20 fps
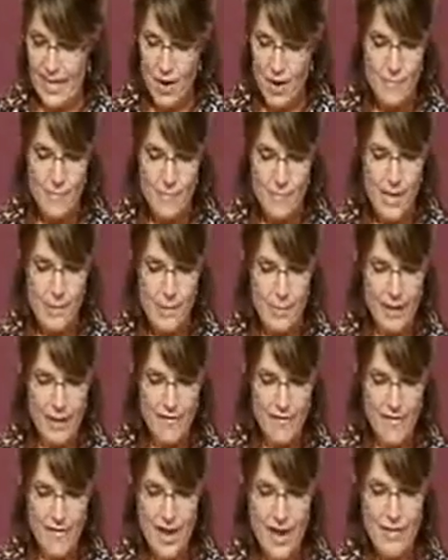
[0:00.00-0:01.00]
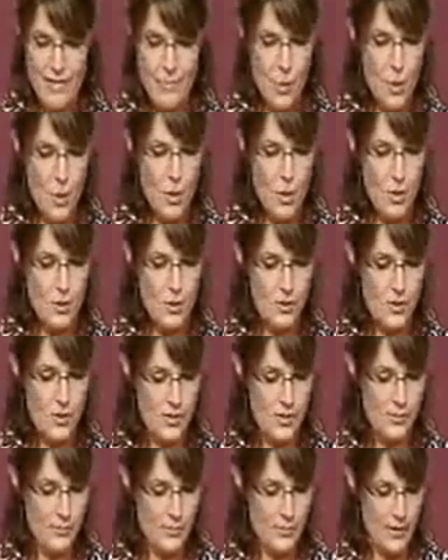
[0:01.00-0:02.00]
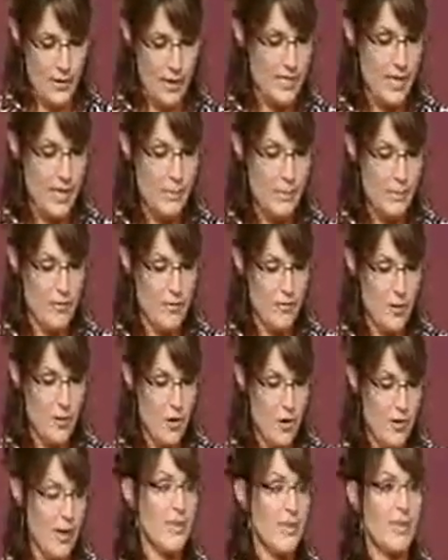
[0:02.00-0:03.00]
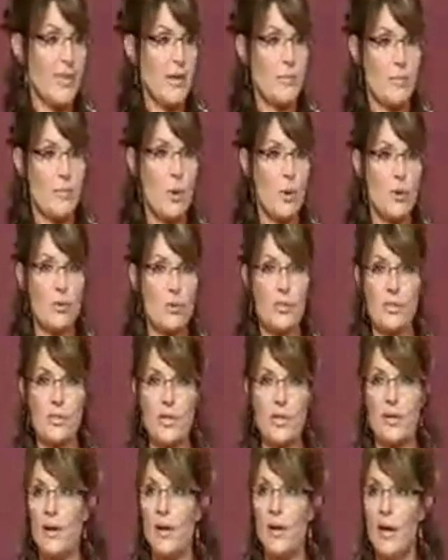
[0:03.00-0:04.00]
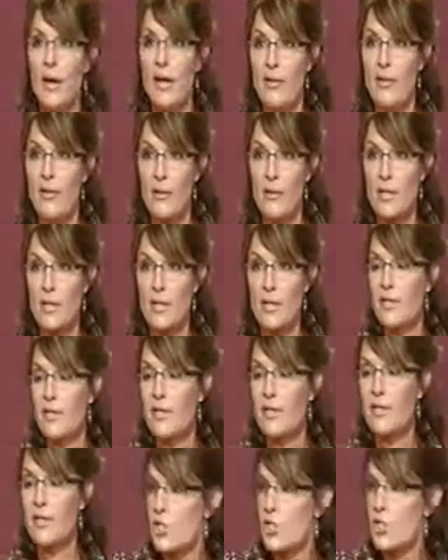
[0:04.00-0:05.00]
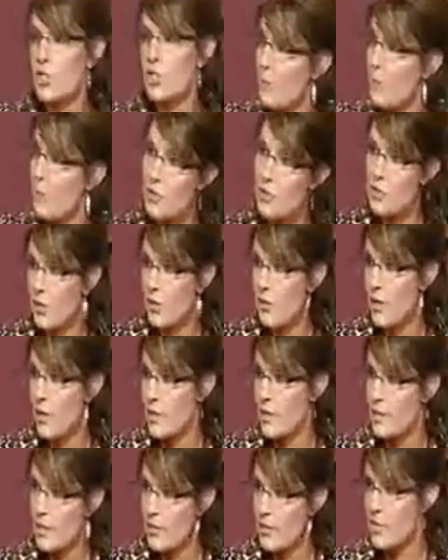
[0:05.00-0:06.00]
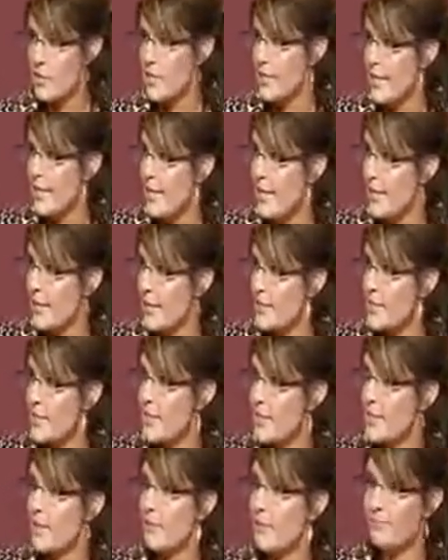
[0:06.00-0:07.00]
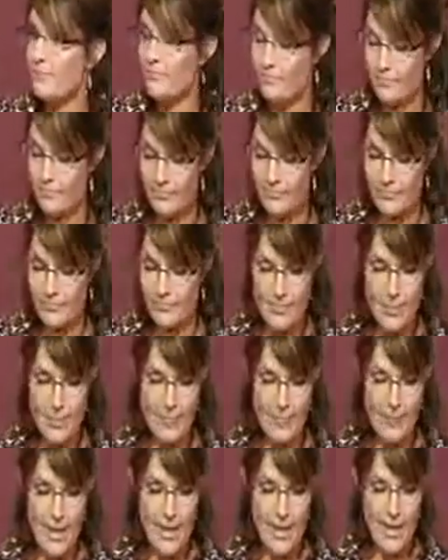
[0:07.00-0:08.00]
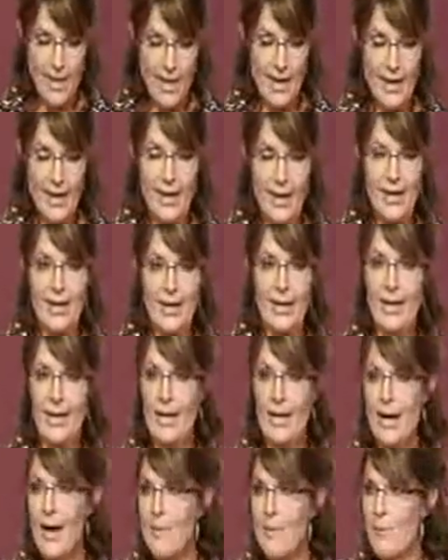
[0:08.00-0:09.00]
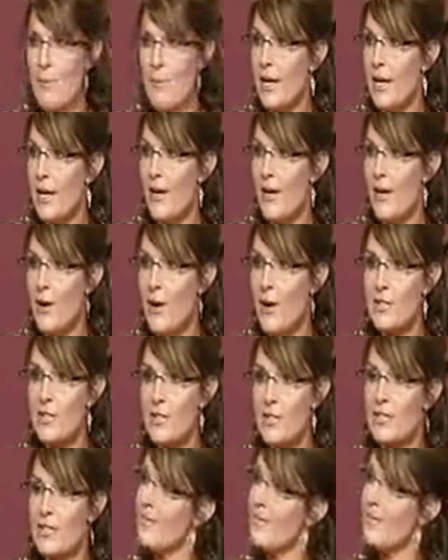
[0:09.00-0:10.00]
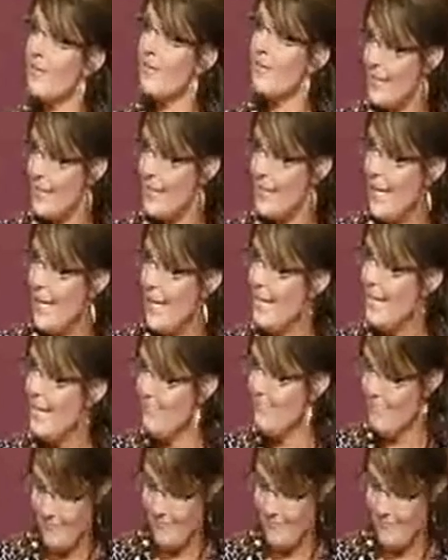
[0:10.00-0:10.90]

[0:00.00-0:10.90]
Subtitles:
Now, I'm not a big fan of polls. I've said before that I think polls, they're only good for strippers and cross-country skiers. And I'm one of those. I ski.